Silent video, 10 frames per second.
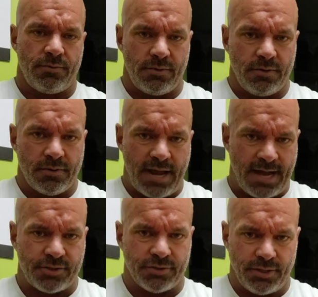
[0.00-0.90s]
you're
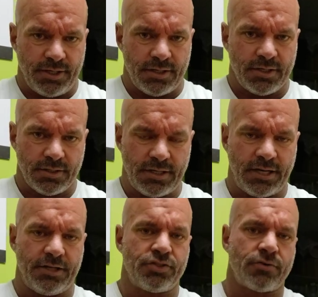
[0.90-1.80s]
naturally
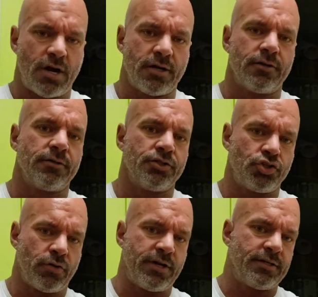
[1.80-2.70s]
getting stronger. The
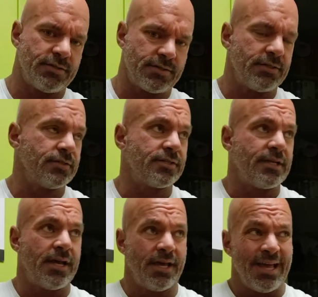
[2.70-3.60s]
joint isn't as,
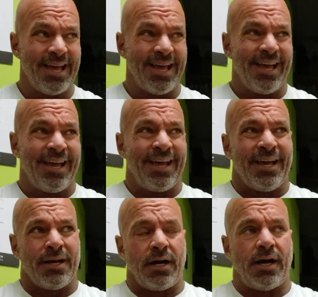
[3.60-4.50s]

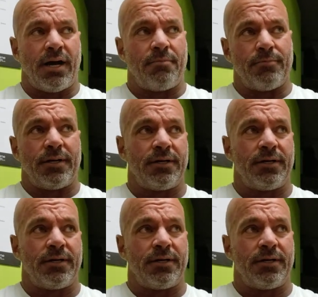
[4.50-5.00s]
what